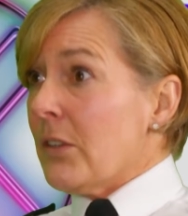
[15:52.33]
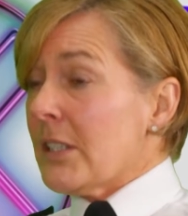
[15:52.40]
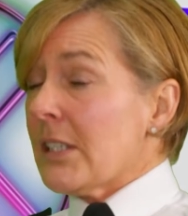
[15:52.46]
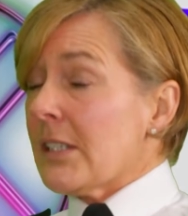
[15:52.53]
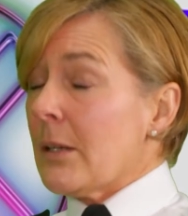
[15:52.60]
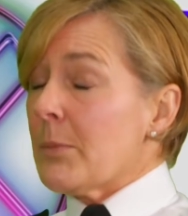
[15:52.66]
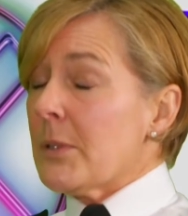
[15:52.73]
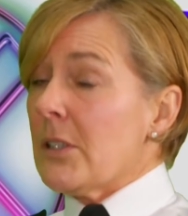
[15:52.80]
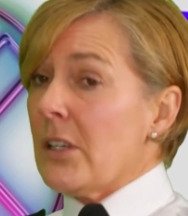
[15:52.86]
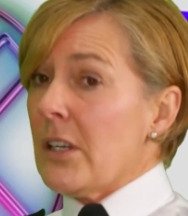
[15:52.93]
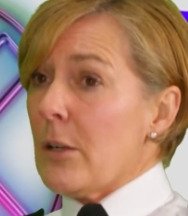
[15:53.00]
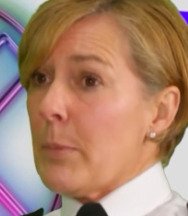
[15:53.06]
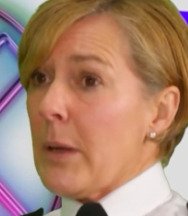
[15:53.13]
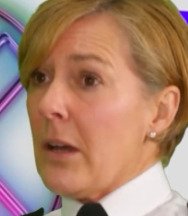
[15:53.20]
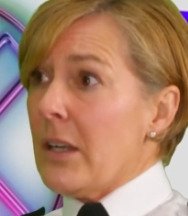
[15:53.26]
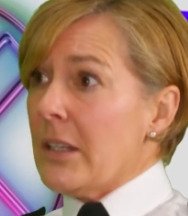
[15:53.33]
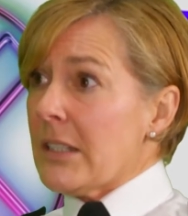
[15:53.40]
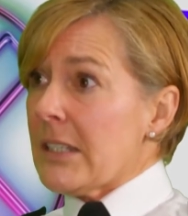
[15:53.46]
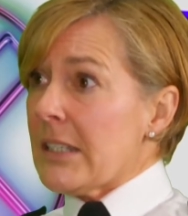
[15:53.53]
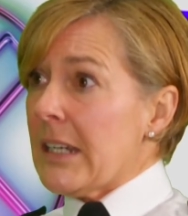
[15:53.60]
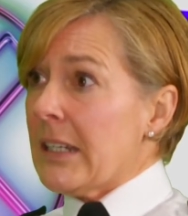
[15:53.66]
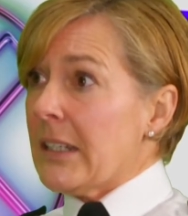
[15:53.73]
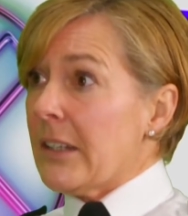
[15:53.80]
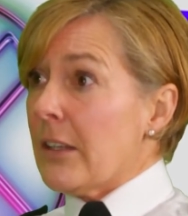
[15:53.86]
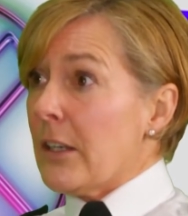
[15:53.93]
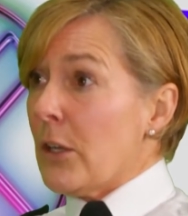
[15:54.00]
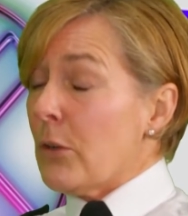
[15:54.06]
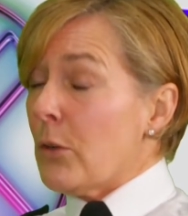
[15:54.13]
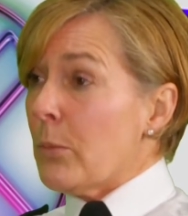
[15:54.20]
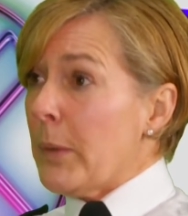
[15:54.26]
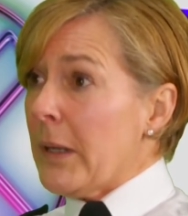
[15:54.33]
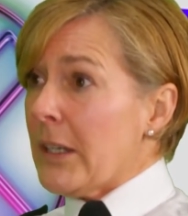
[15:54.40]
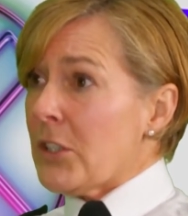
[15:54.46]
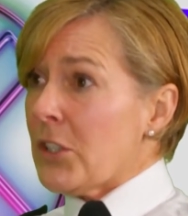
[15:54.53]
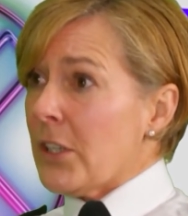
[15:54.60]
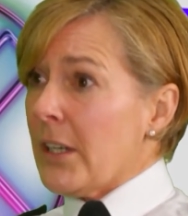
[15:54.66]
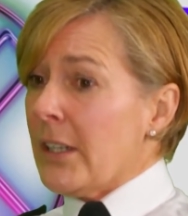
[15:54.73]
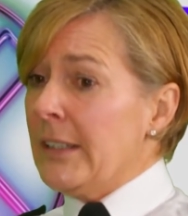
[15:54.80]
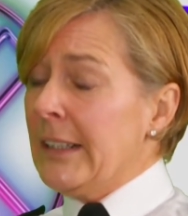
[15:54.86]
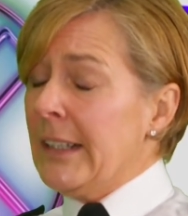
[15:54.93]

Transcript: This is absolutely about understanding the local picture